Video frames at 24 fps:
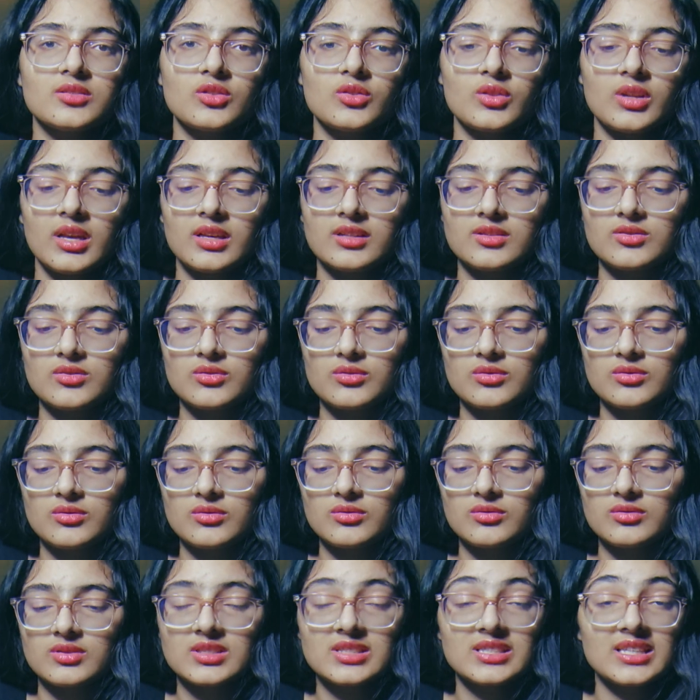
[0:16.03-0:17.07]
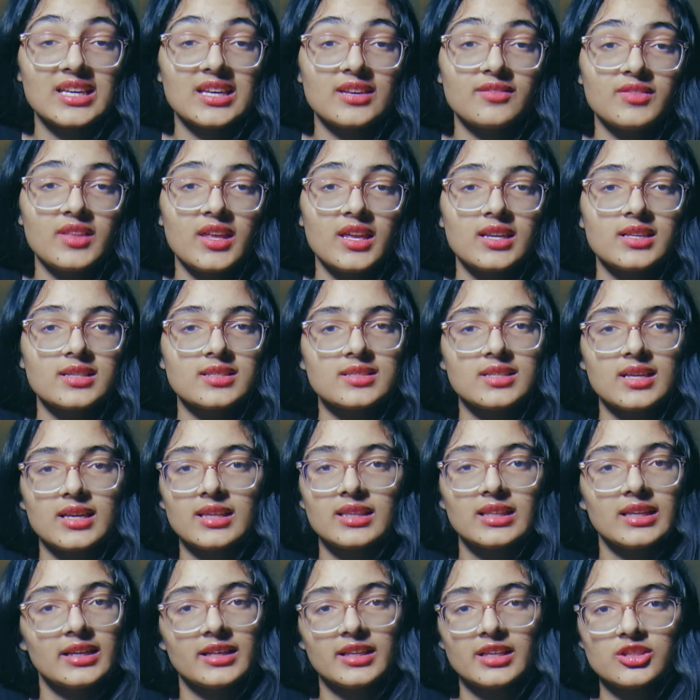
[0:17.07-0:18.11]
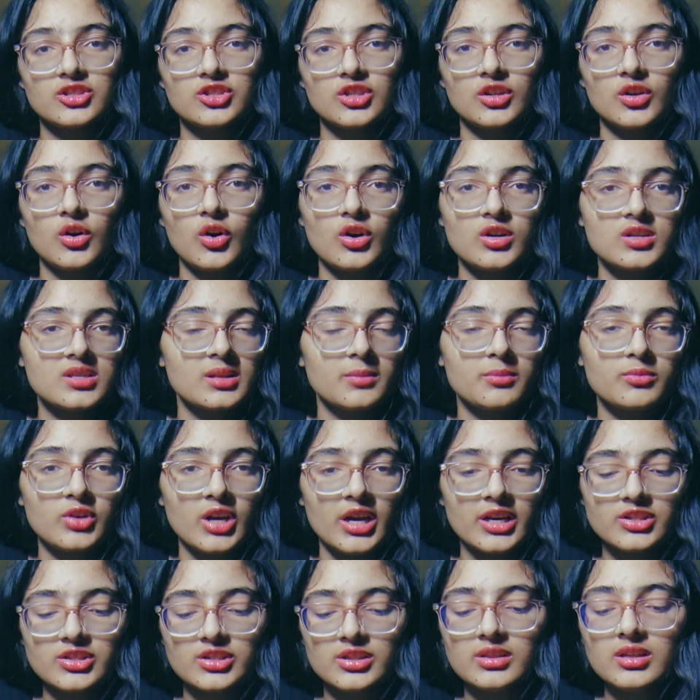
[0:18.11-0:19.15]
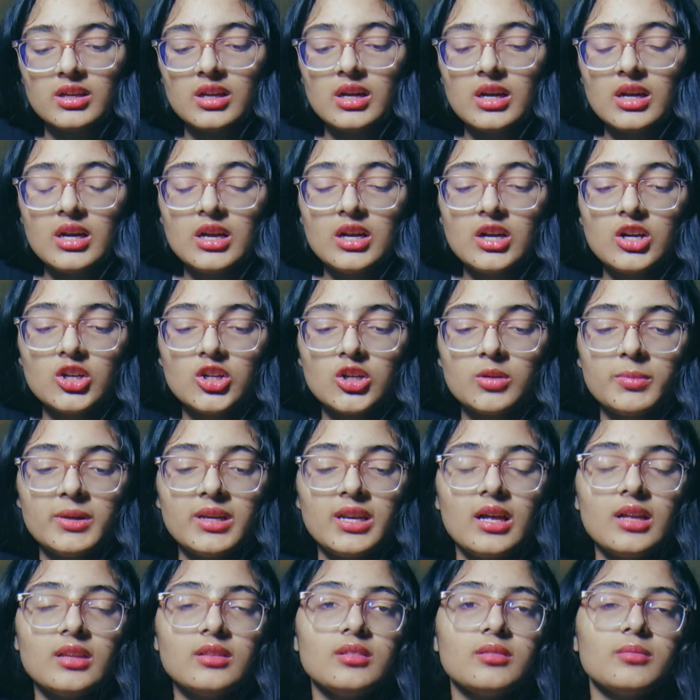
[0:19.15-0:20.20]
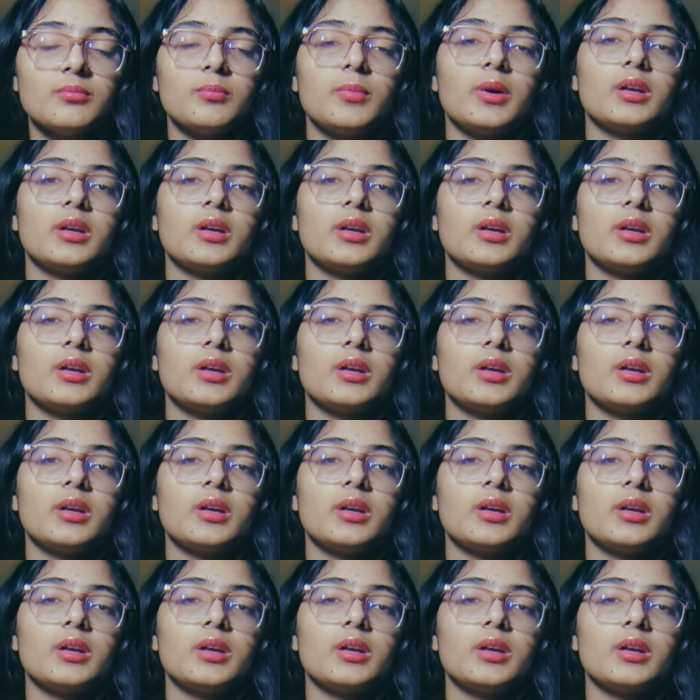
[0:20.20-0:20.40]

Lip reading: so as to see if there is any addition or subtraction to be done.